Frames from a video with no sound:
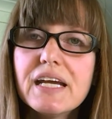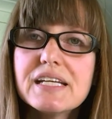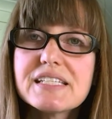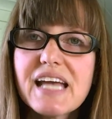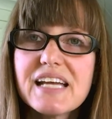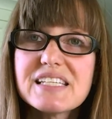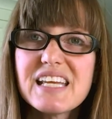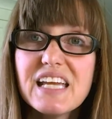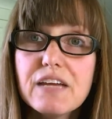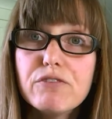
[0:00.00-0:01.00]
And it
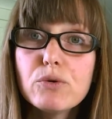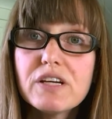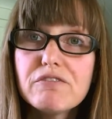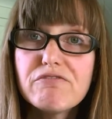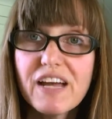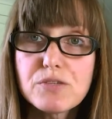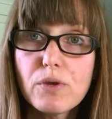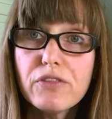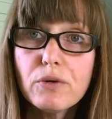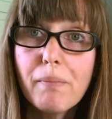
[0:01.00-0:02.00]
says, if you confess
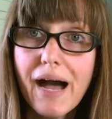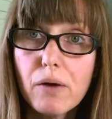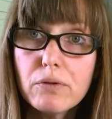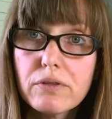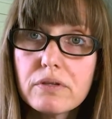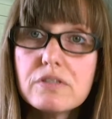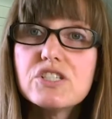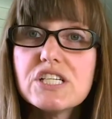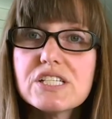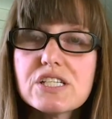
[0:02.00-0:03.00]
with your mouth
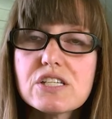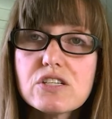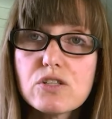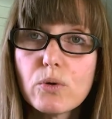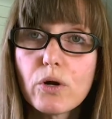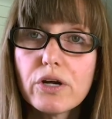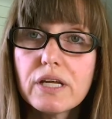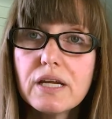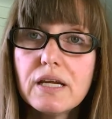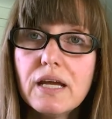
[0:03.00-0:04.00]
Jesus is Lord,